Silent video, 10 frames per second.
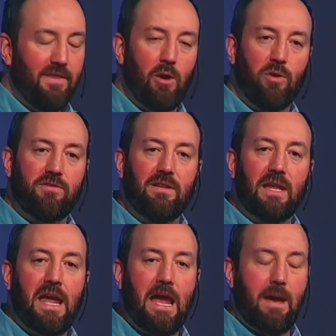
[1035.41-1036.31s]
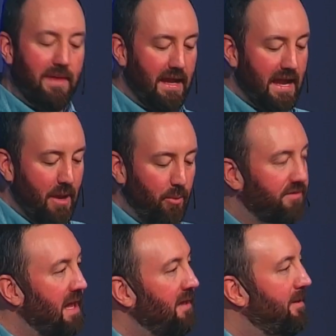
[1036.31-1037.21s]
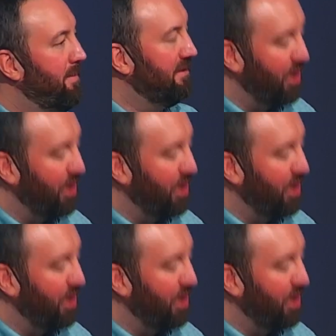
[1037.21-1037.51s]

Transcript: There was a lamb that was to be